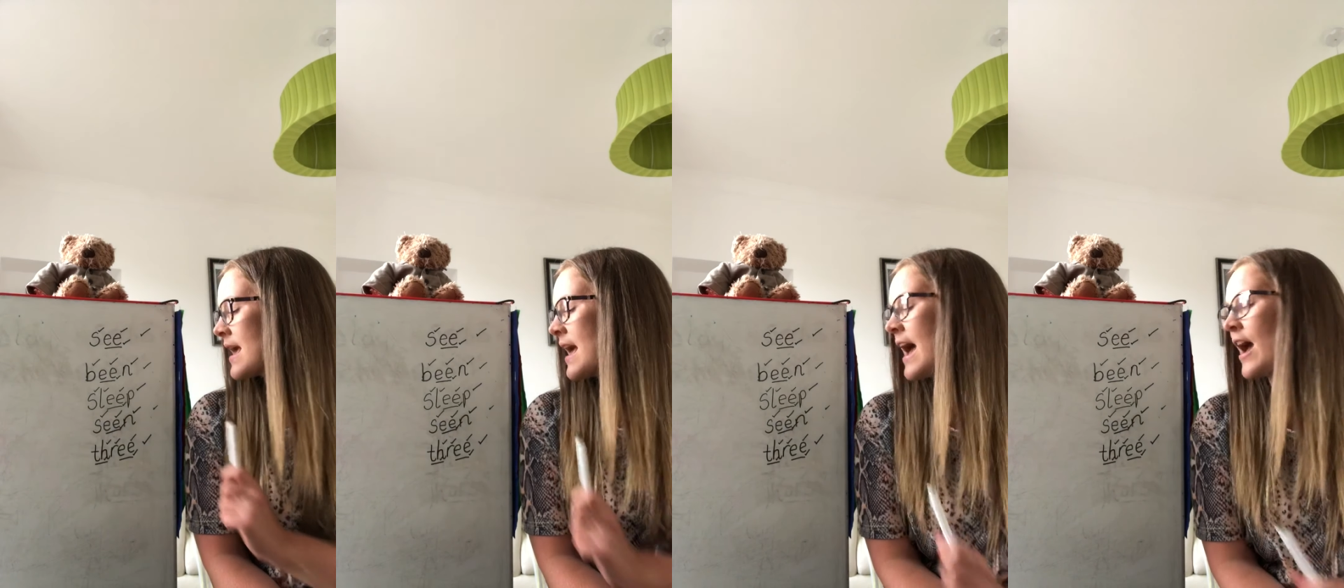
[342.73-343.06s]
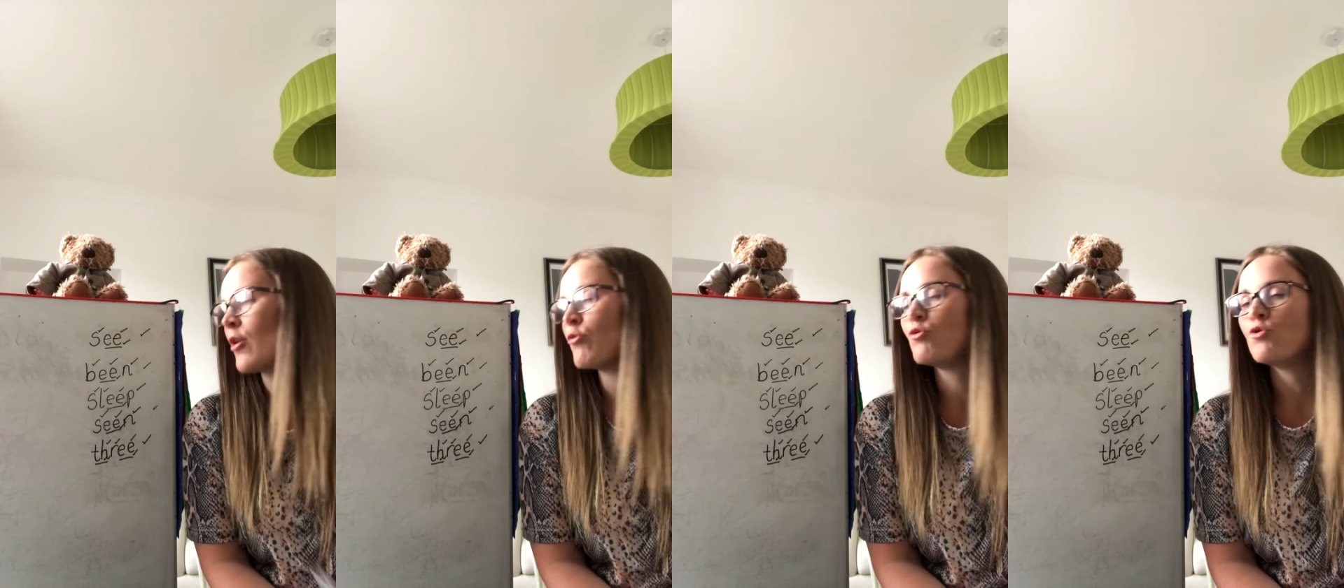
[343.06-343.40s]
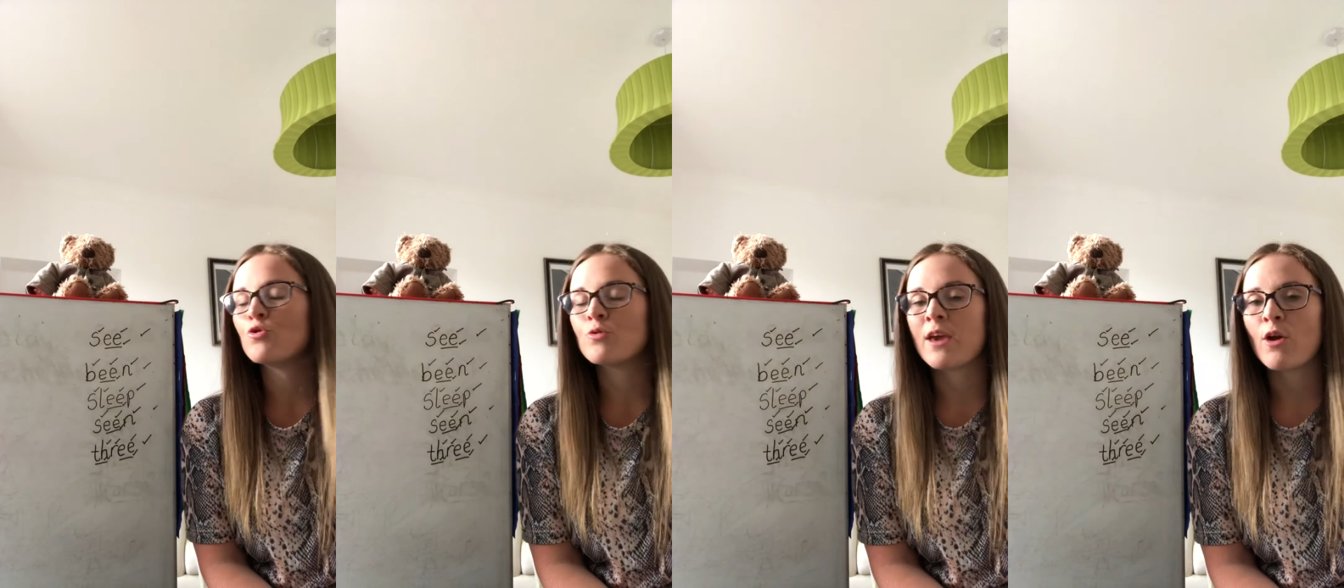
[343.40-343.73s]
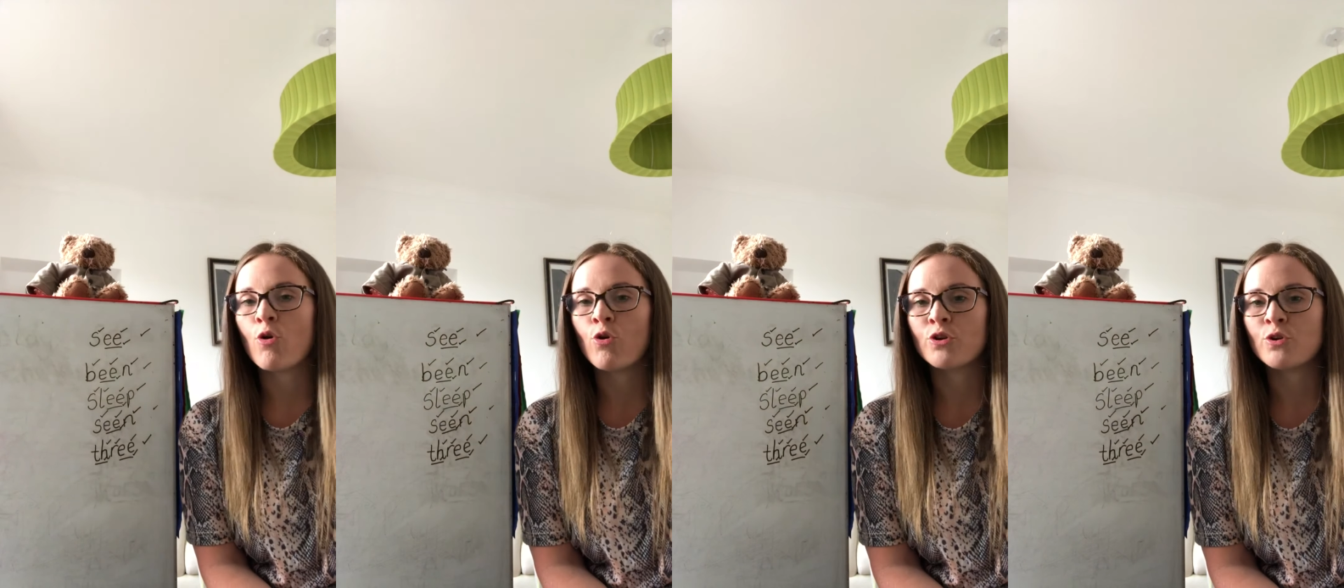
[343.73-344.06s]
how you get
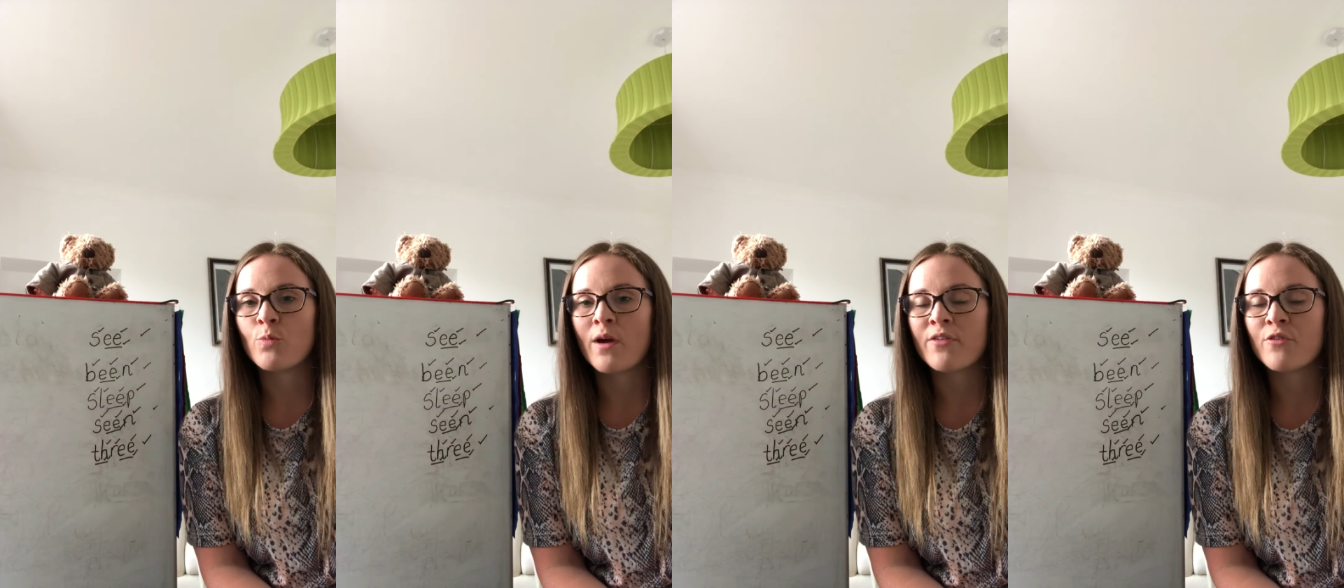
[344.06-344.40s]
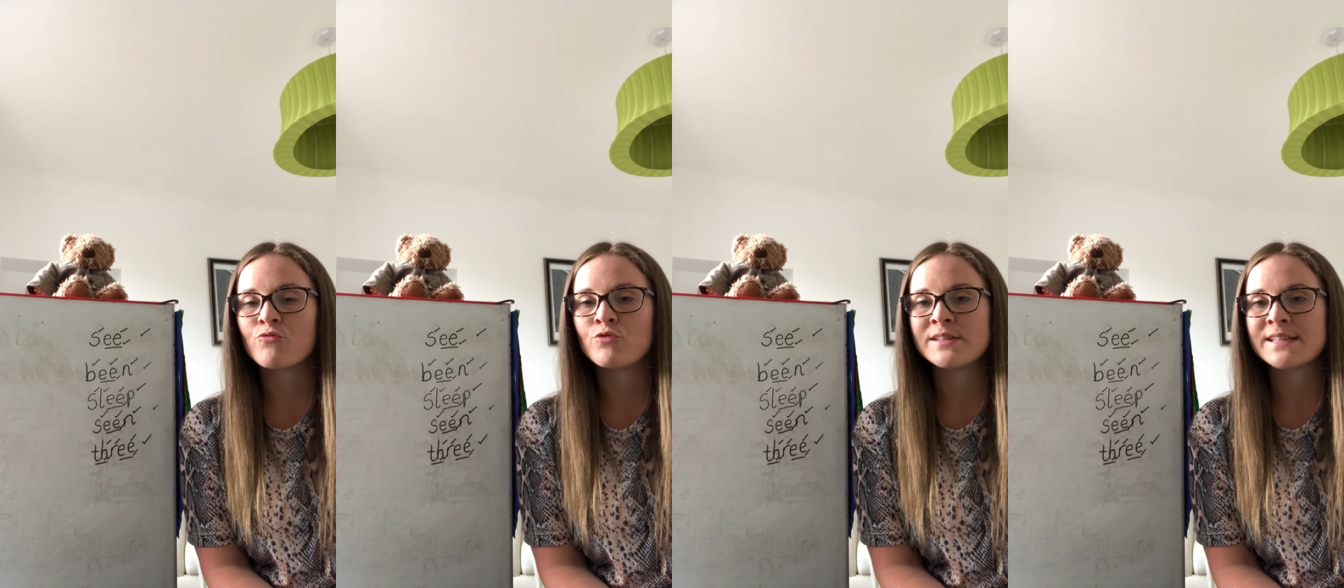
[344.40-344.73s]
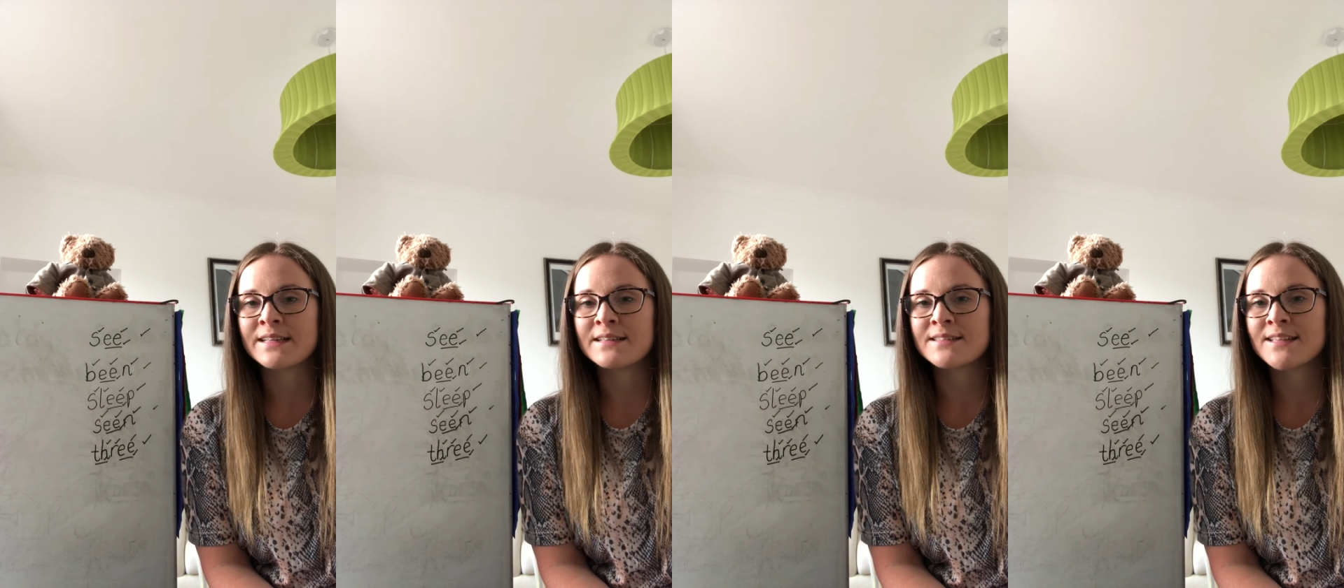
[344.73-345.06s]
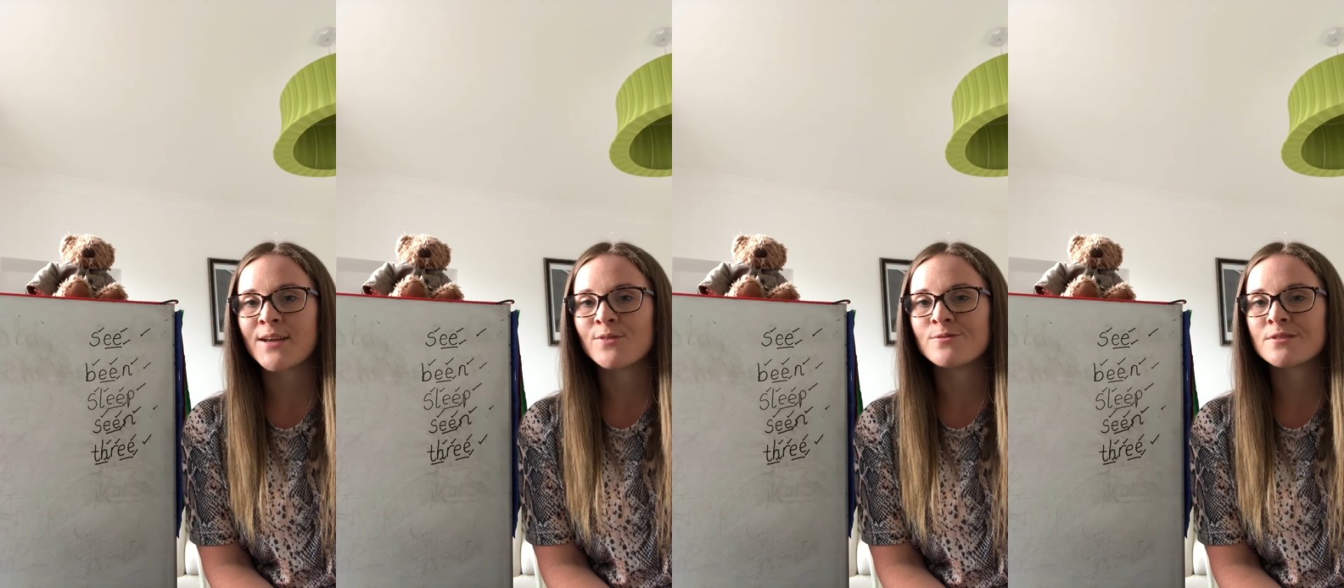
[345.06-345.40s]
on with reading the
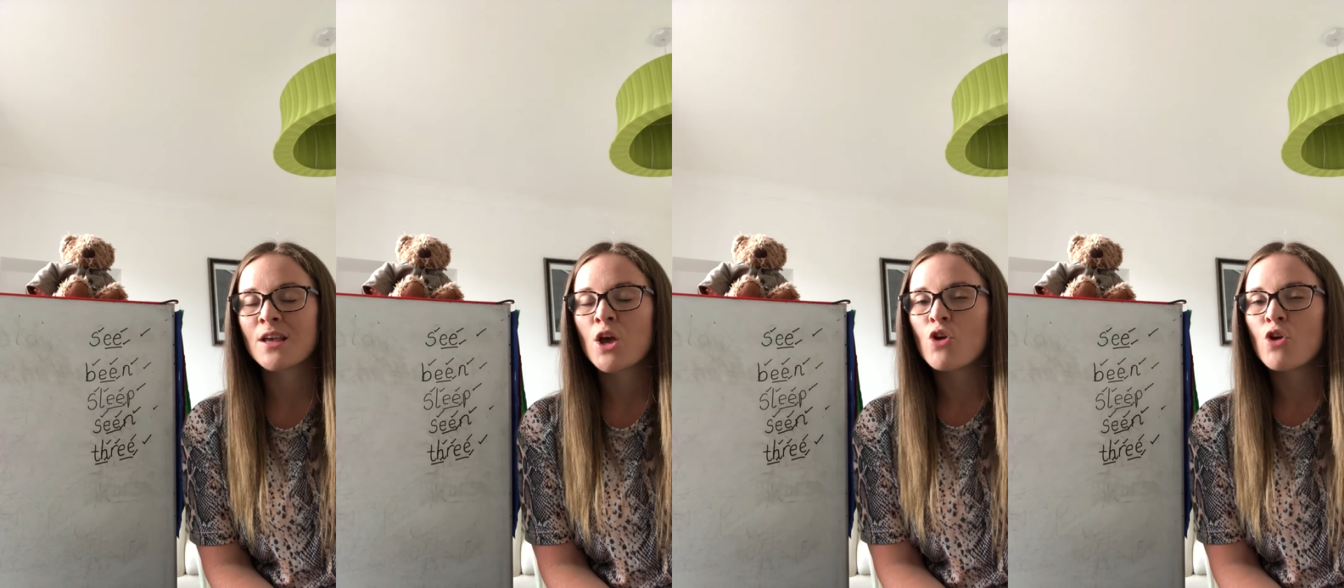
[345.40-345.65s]
sounds.